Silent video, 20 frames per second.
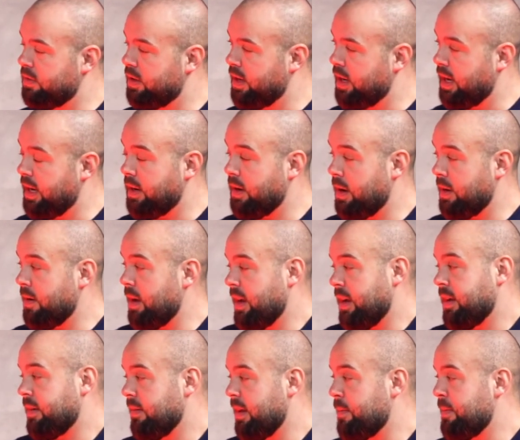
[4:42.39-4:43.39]

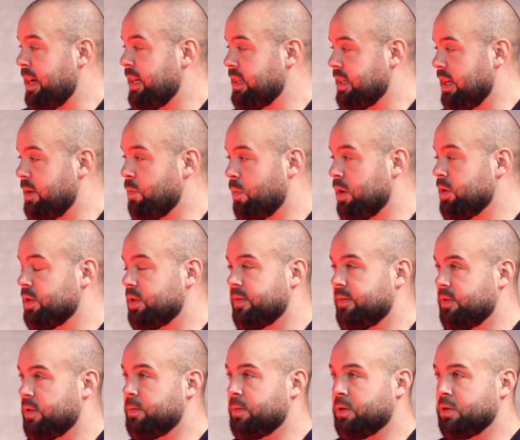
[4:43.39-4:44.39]
He, he, basically wants a
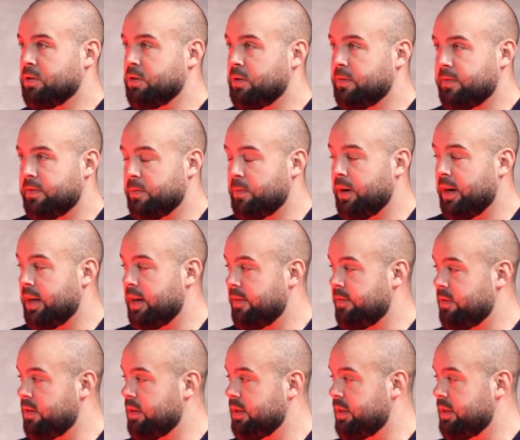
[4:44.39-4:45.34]
football club from wherever.